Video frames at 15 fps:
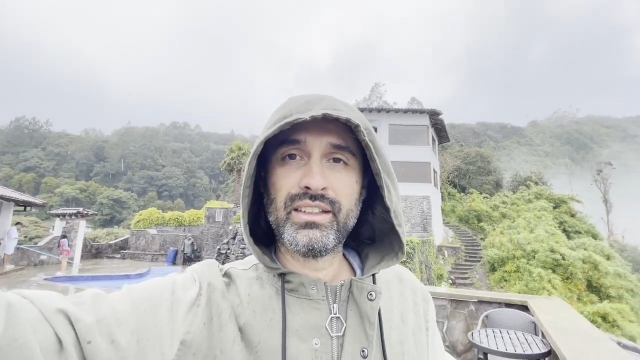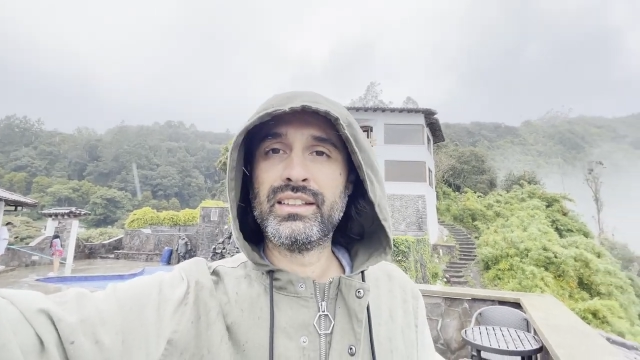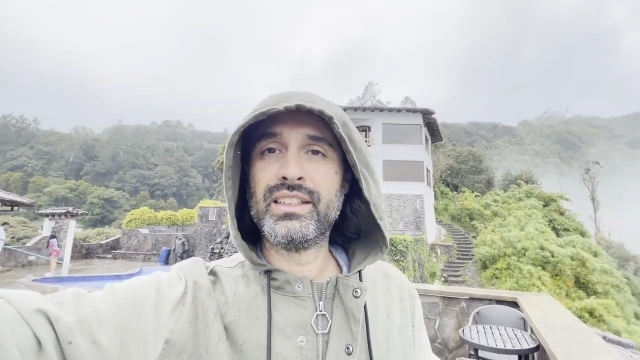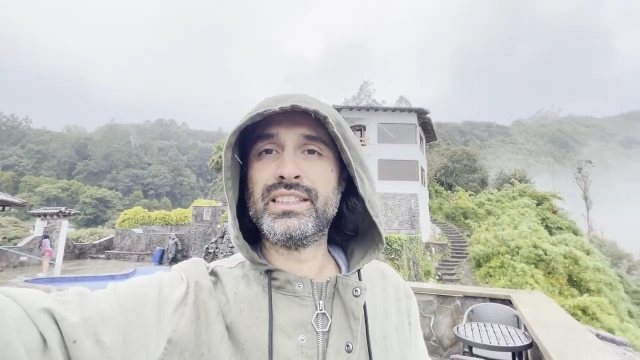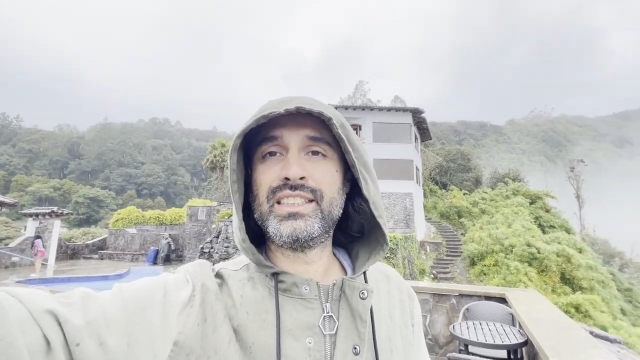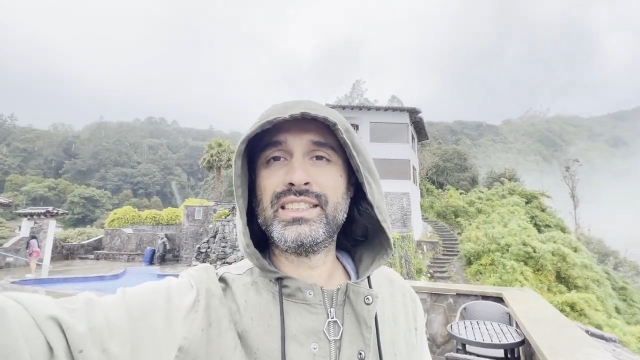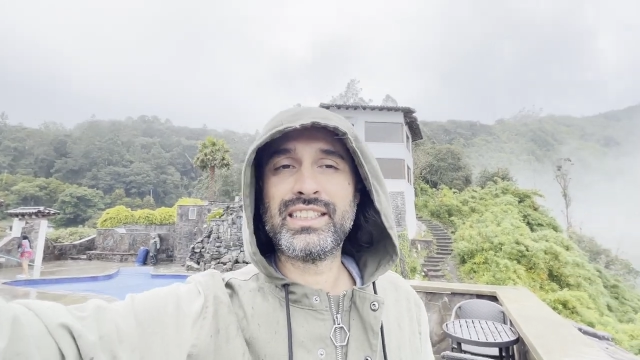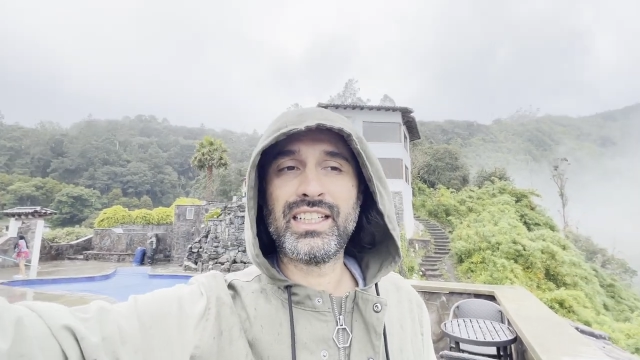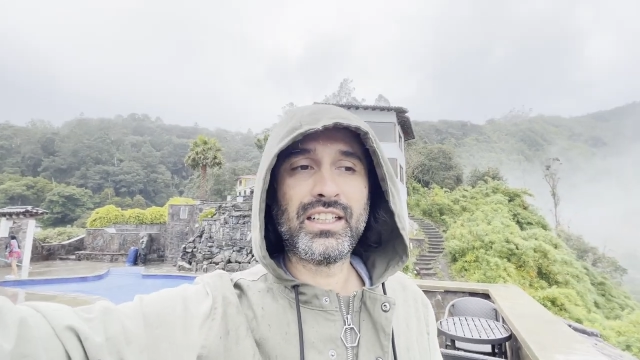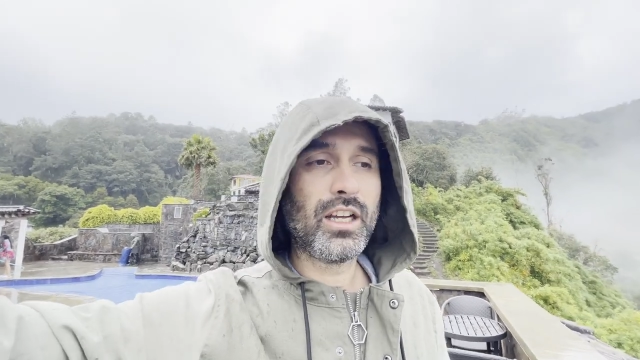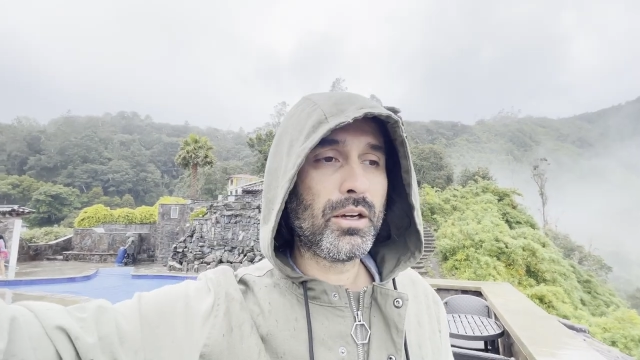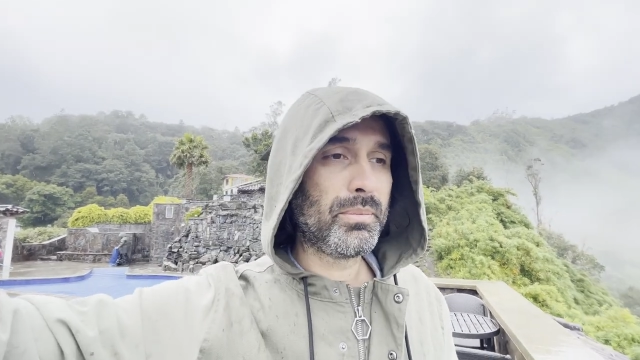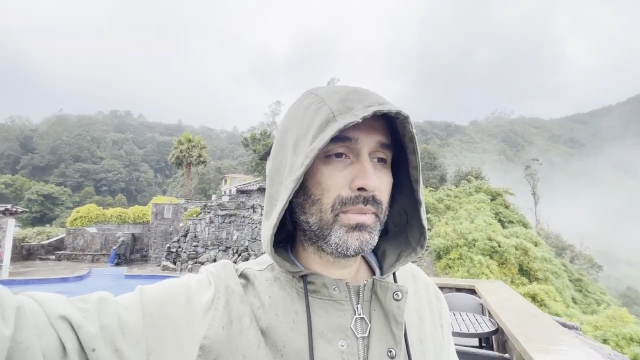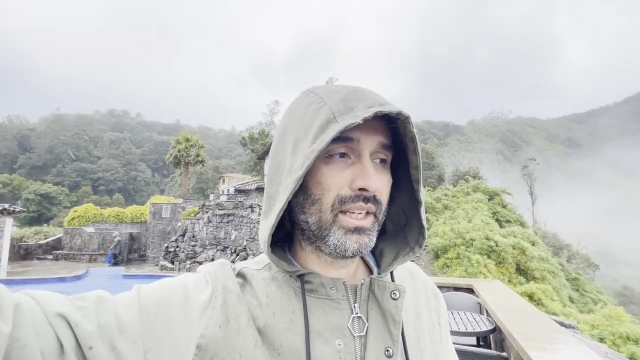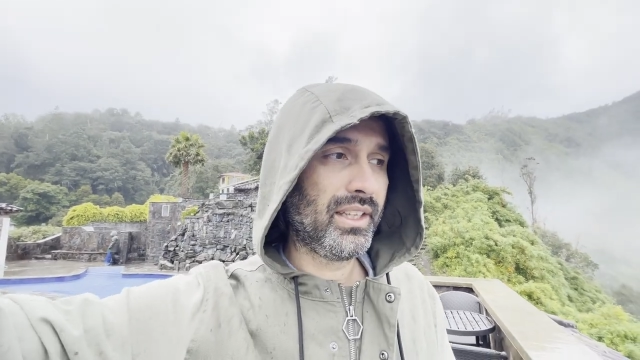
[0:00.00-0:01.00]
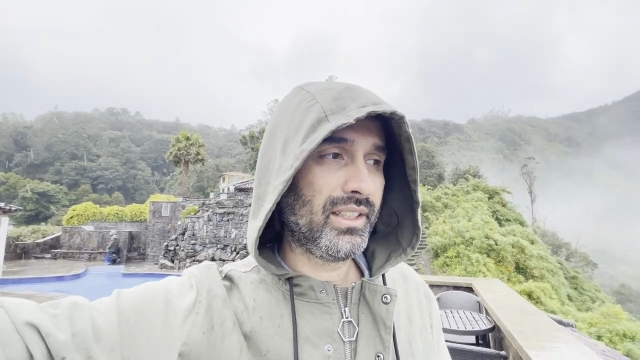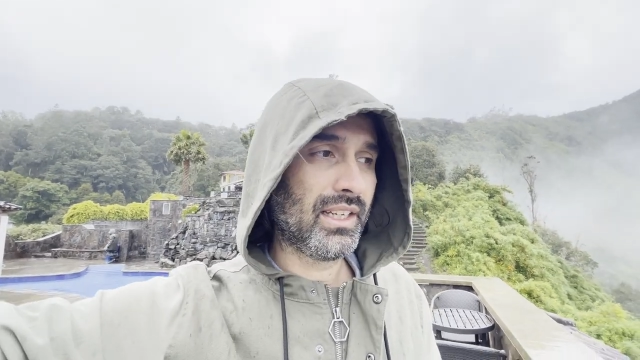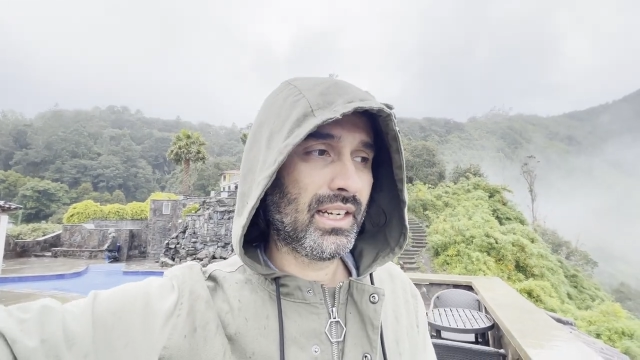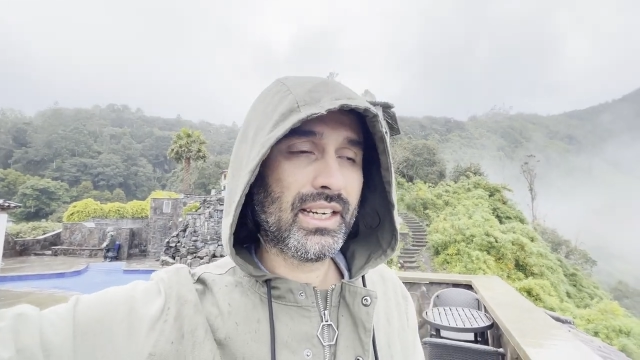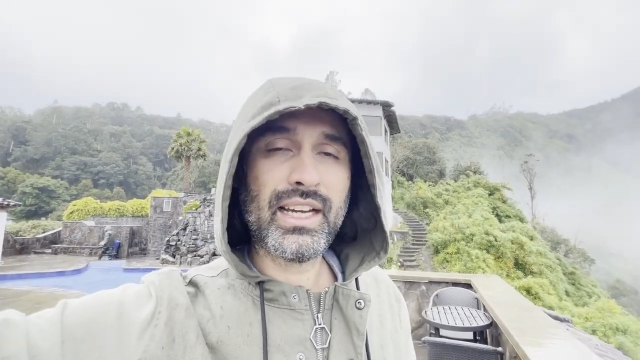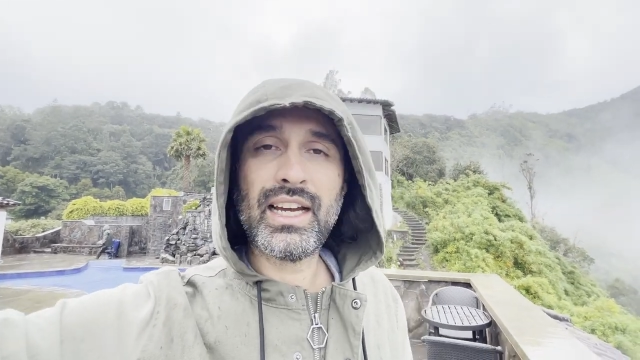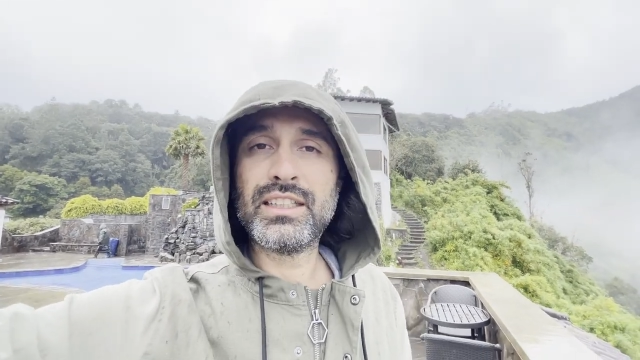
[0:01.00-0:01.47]
this is an update.
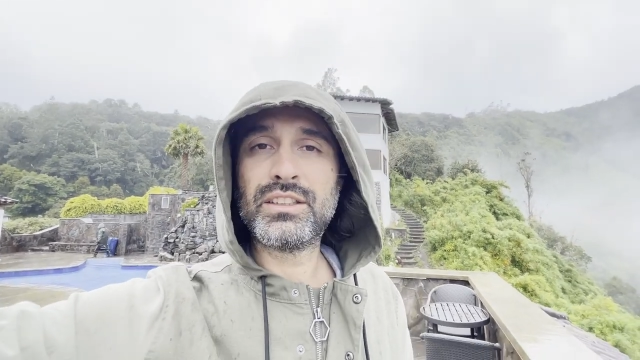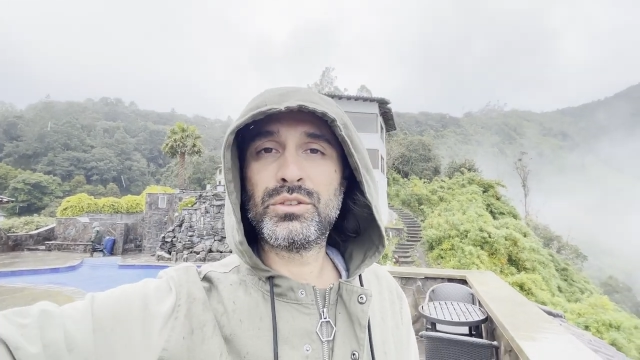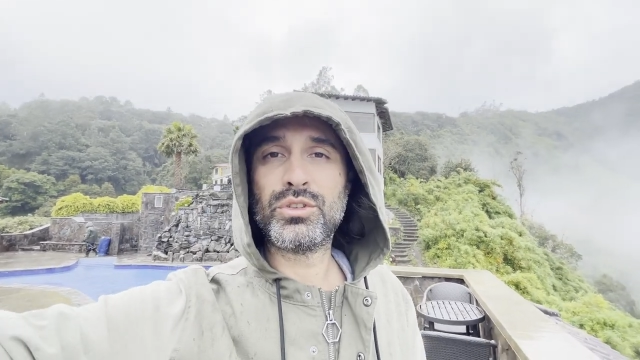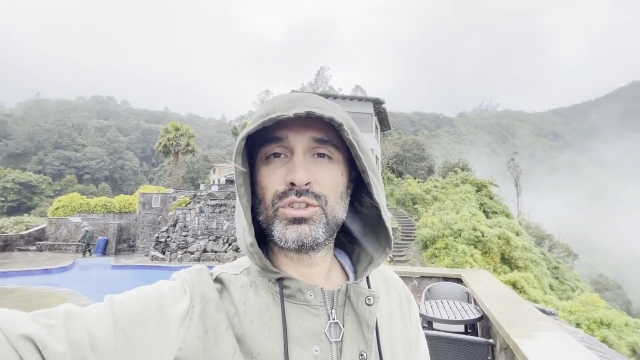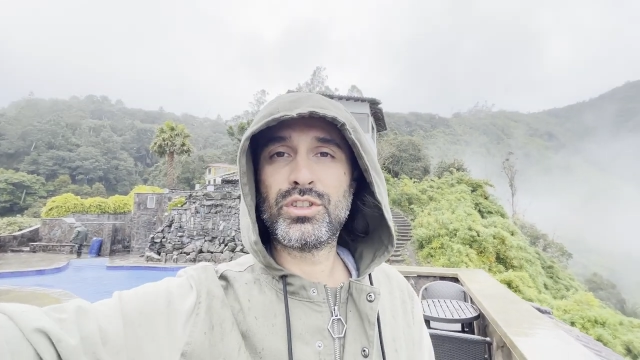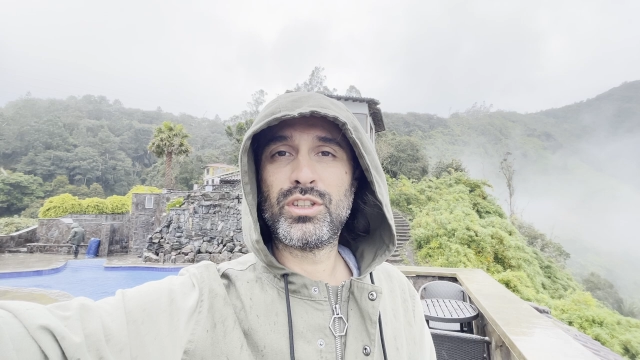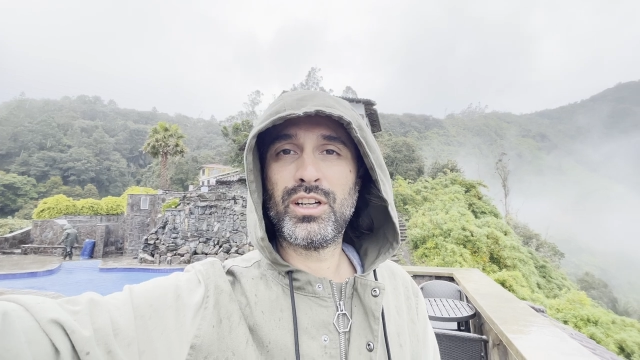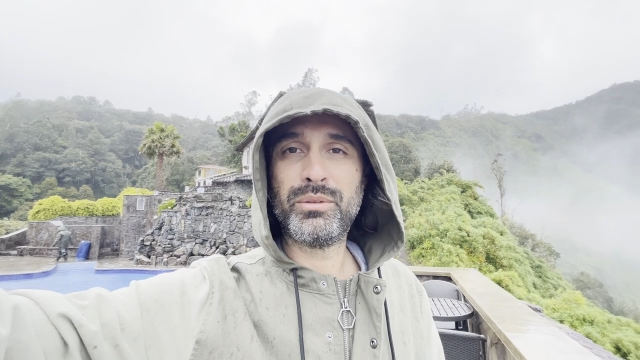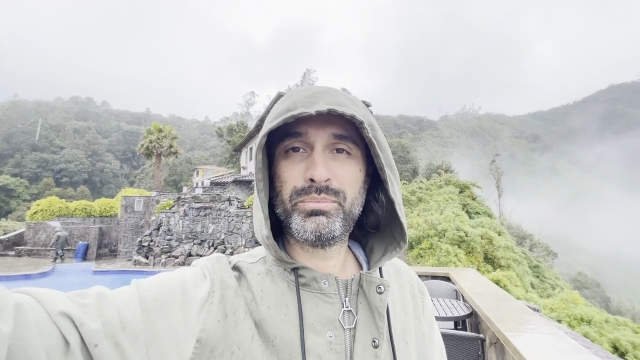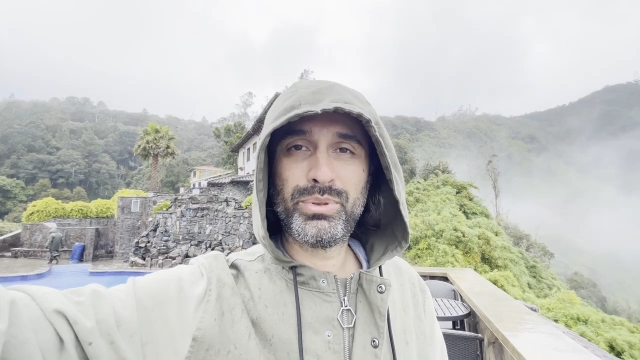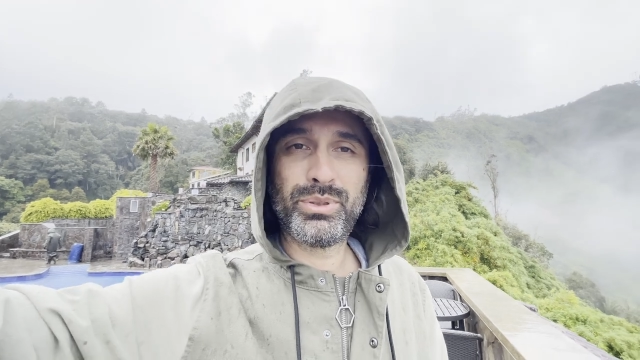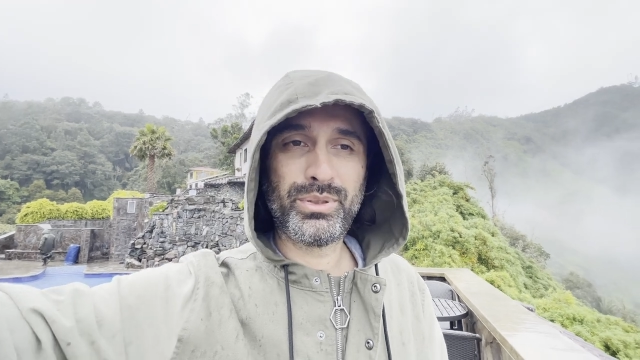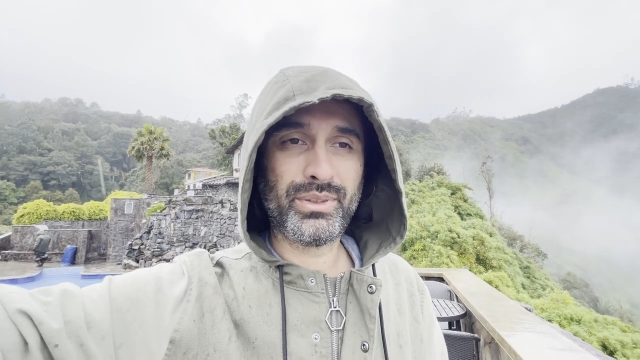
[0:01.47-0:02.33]
I had to stop